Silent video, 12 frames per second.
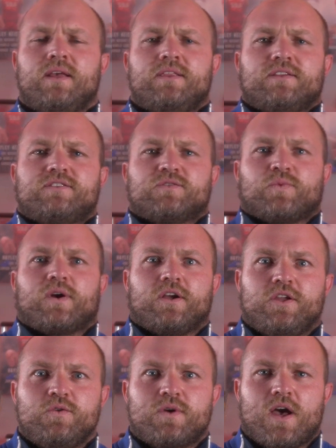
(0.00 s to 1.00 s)
this is where
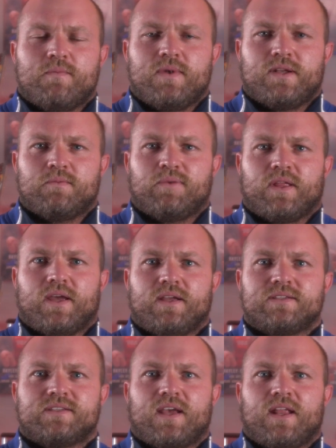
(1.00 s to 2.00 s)
you come into play
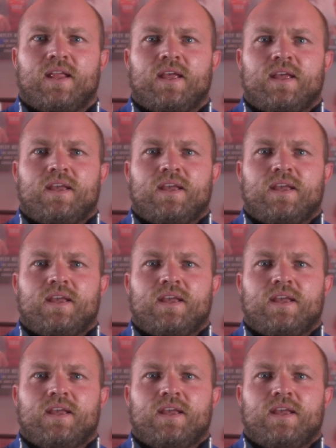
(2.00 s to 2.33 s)
is that